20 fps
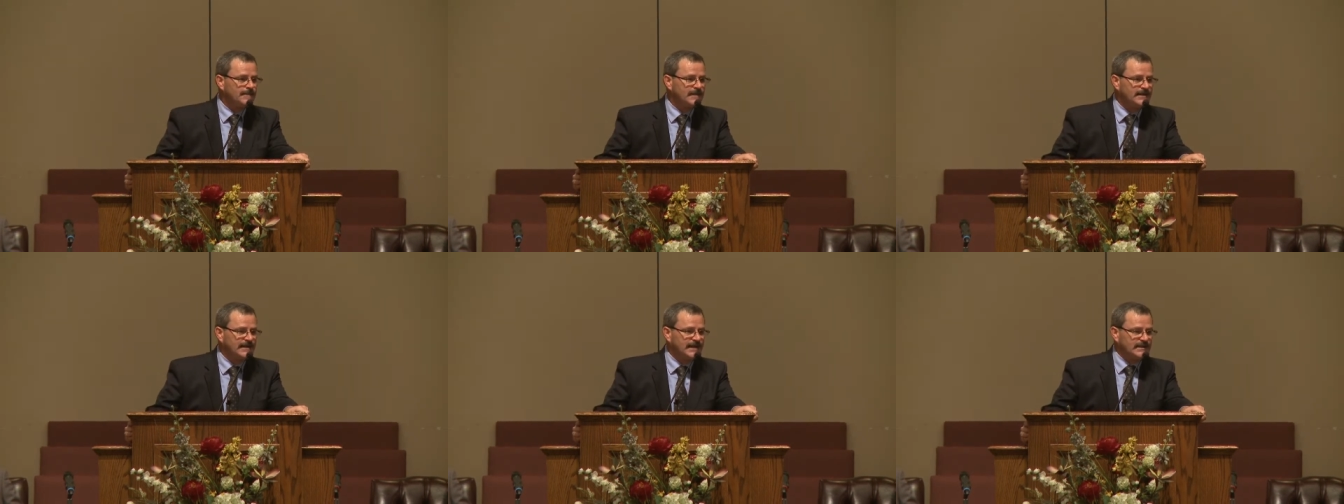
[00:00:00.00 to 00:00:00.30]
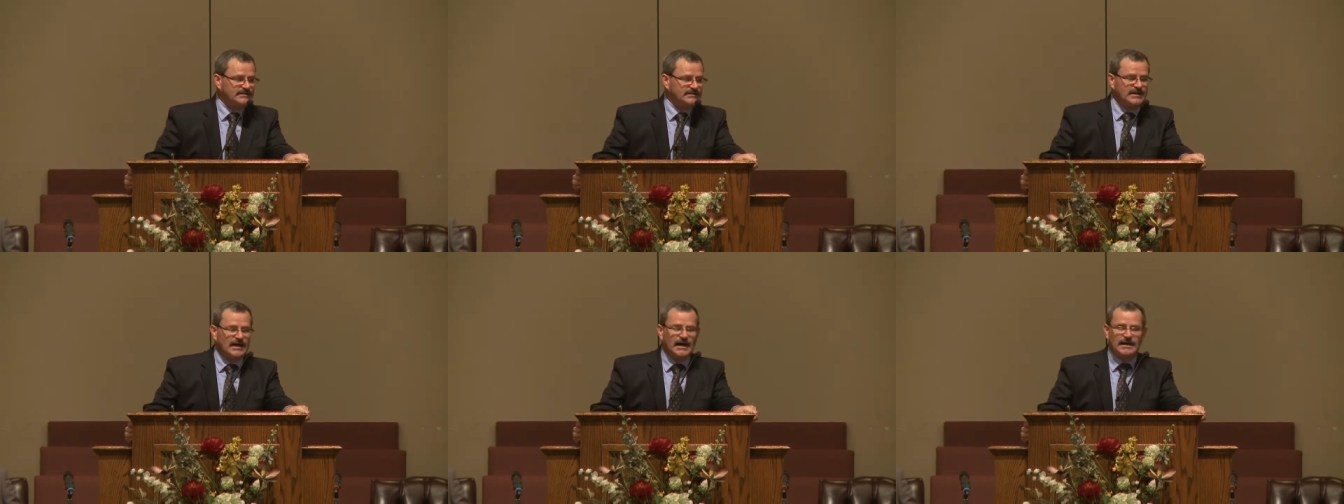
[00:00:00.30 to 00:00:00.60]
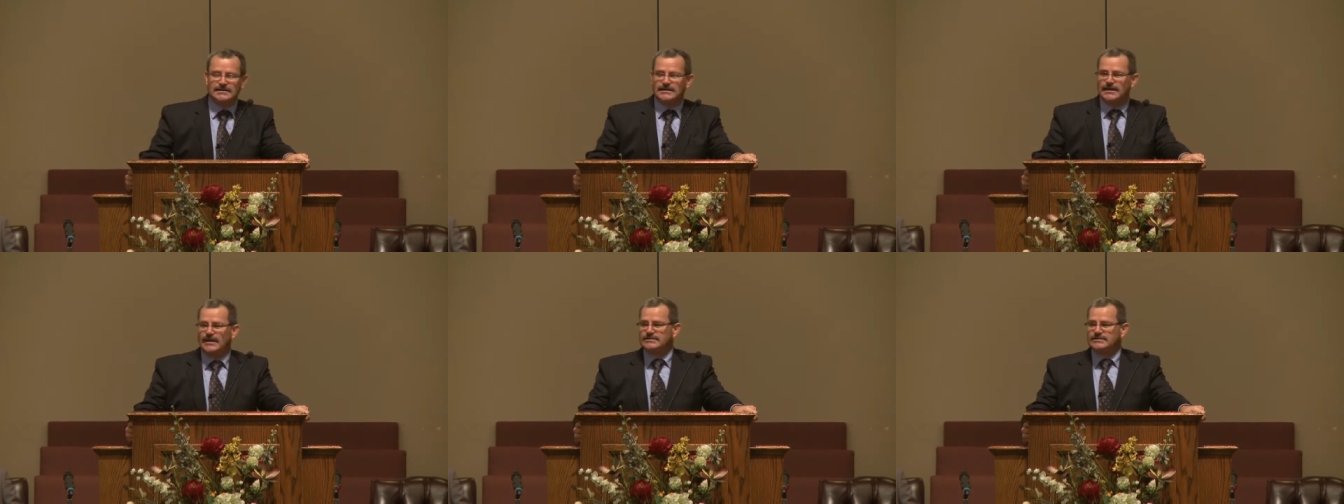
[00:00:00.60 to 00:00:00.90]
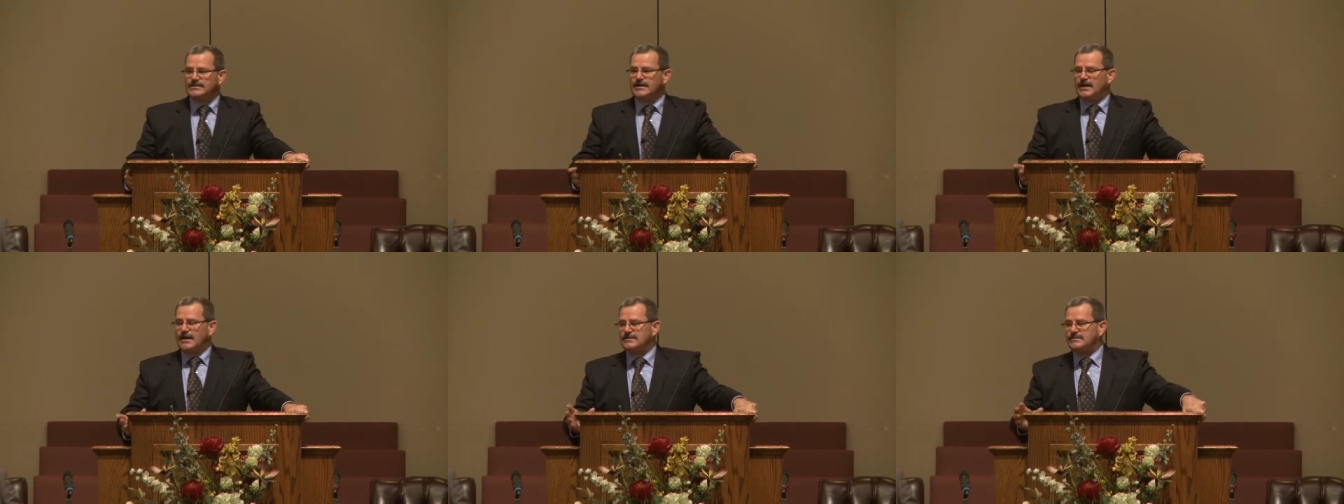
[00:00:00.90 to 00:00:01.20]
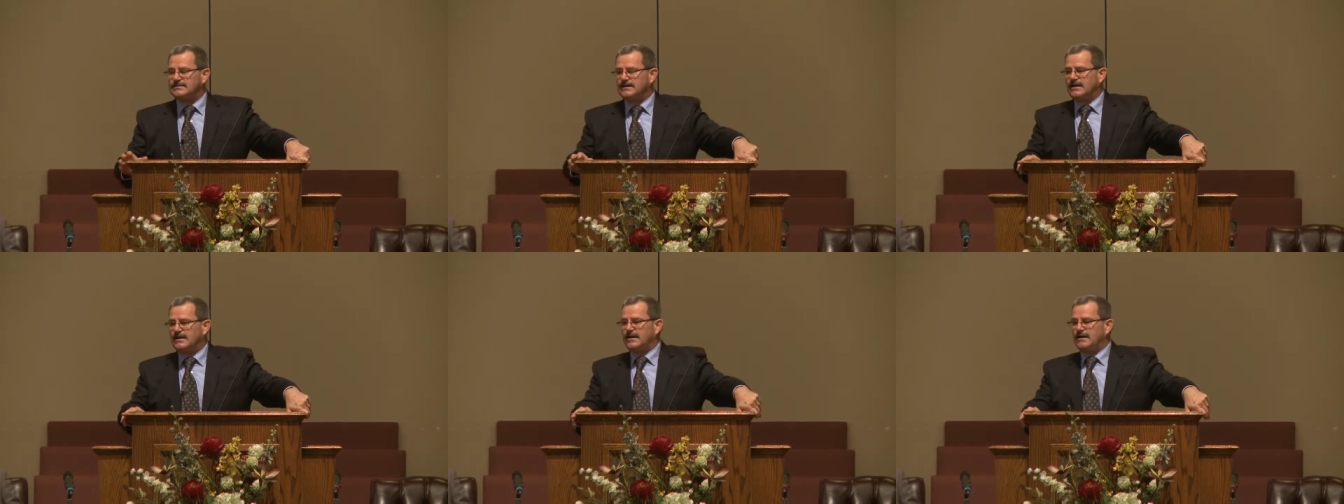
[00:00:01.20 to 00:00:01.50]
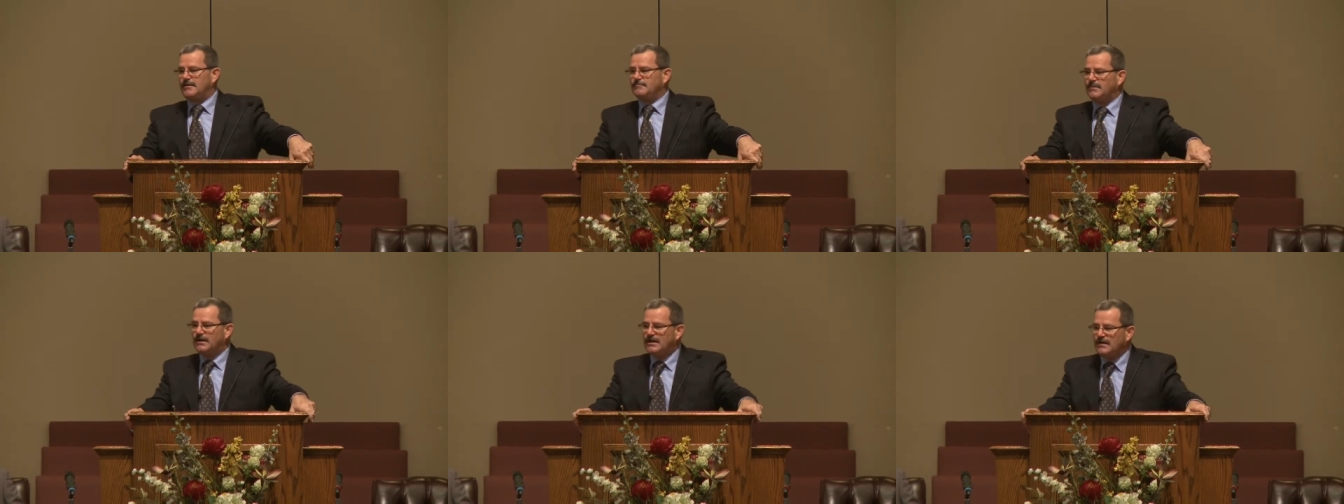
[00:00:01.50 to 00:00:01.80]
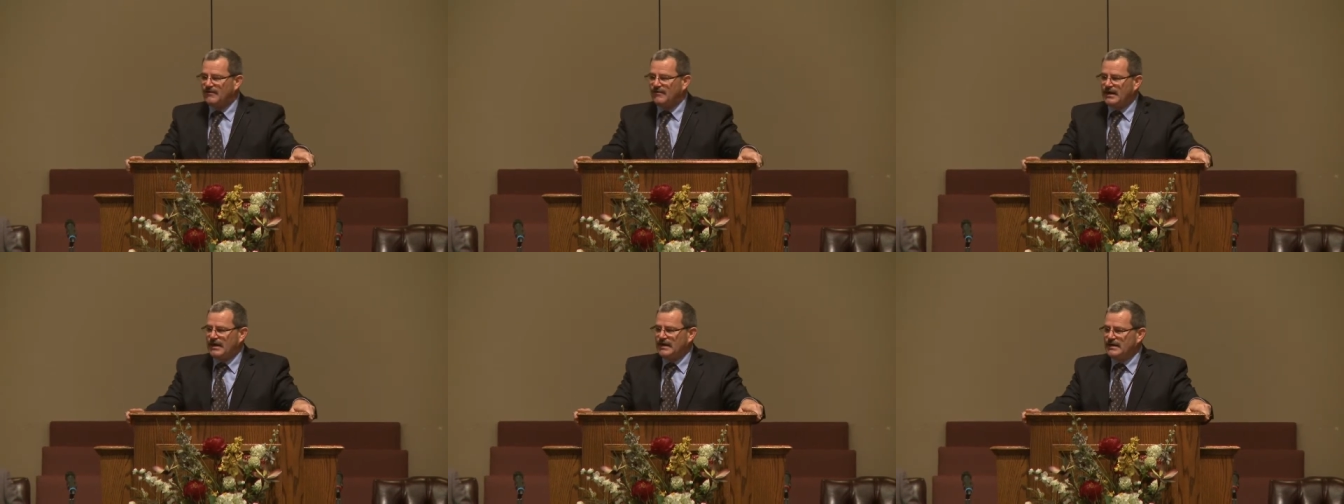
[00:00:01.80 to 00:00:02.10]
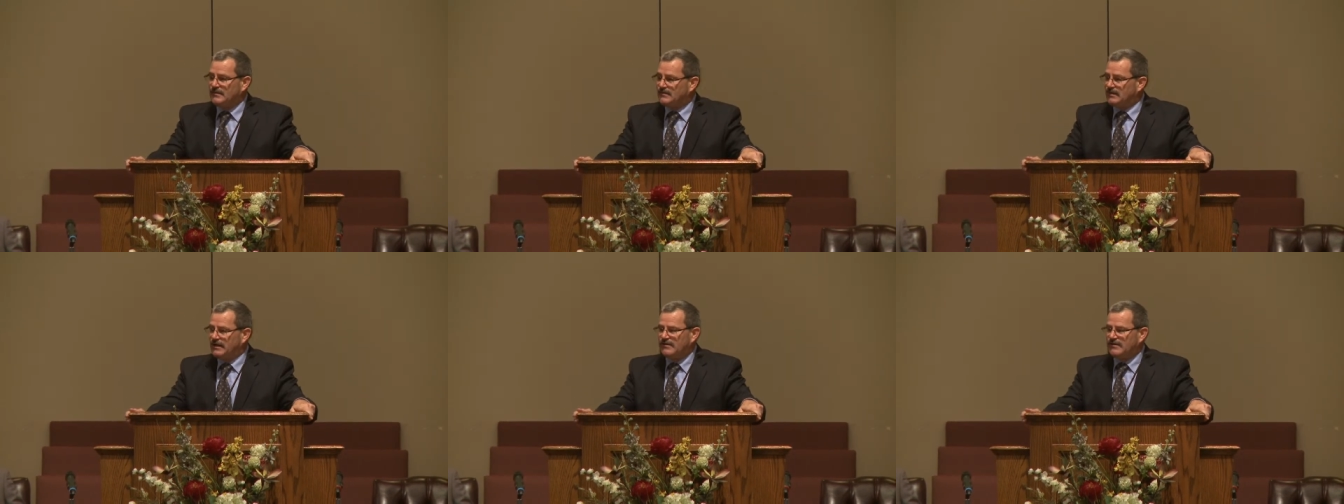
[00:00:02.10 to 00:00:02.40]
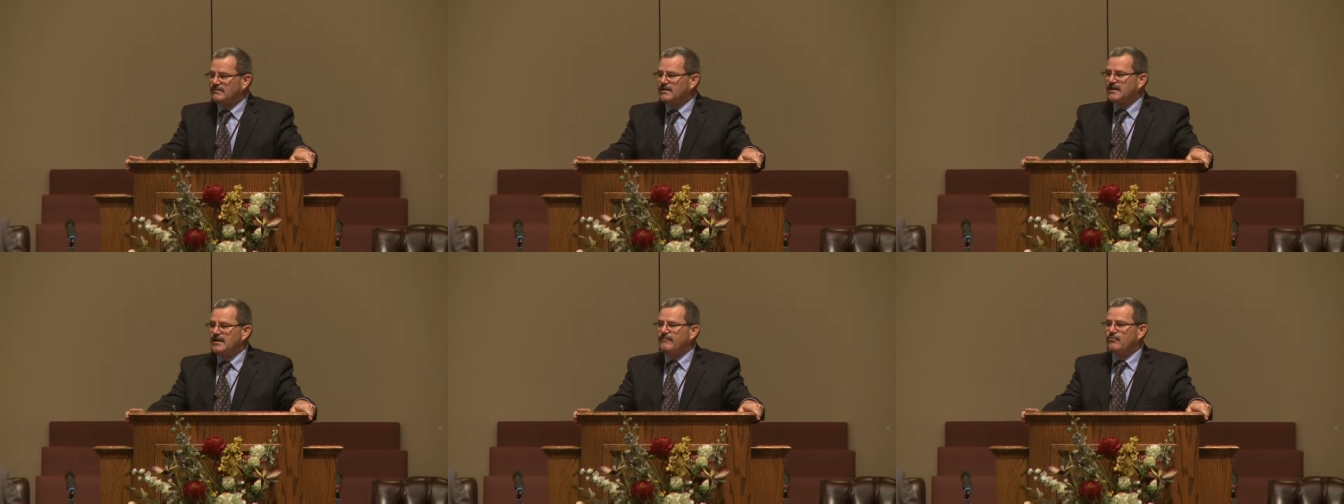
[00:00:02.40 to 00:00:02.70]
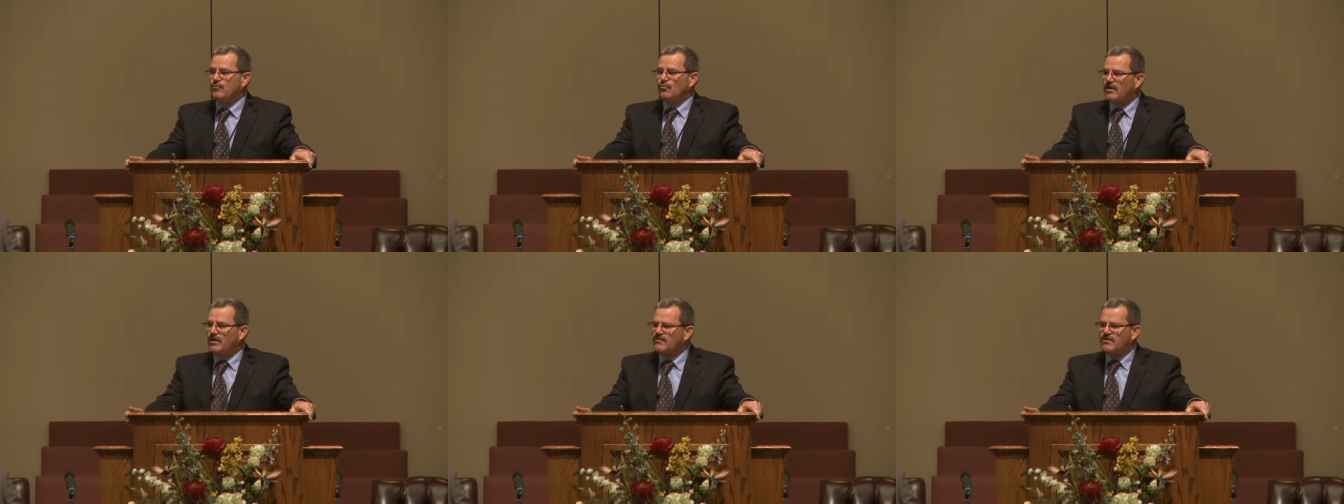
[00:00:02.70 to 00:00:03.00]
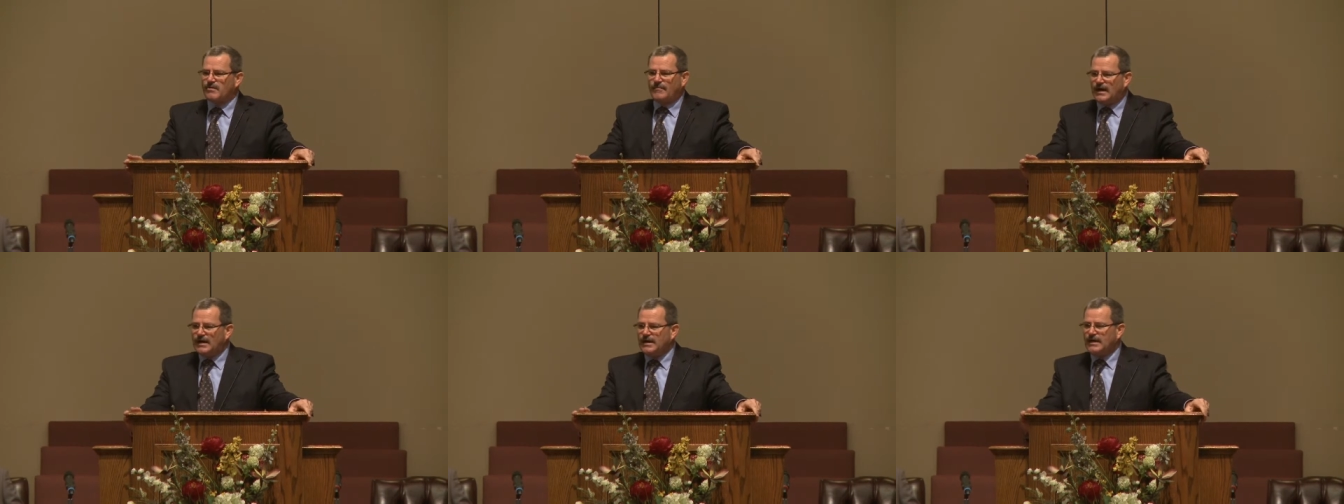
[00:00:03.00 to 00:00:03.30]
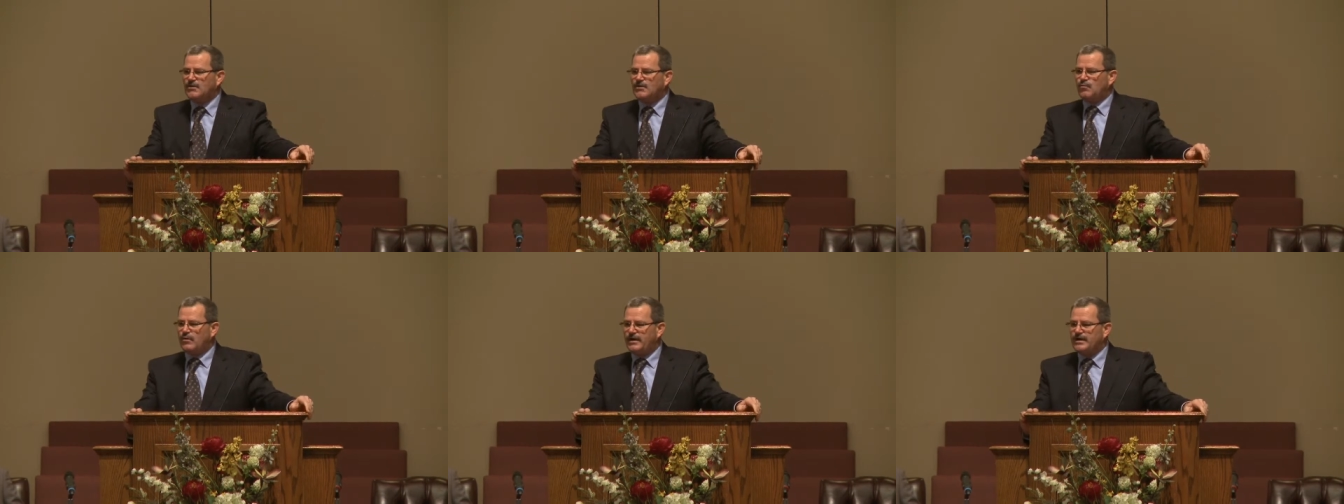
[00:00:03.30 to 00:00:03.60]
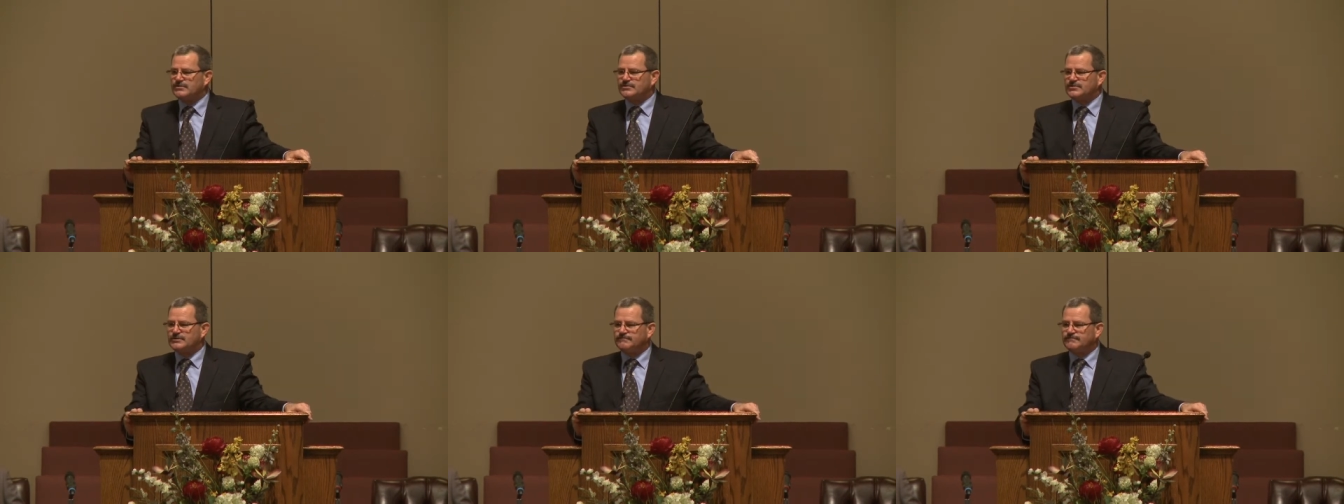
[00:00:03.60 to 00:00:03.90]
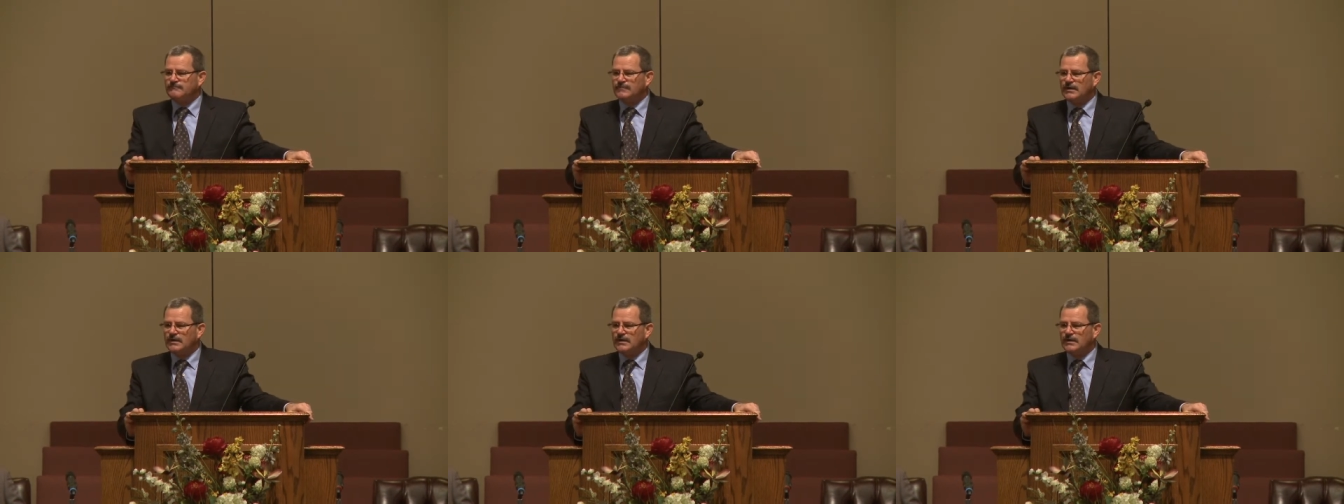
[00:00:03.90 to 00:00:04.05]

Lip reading: It's not money than anything. It's not even wisdom. I need wisdom.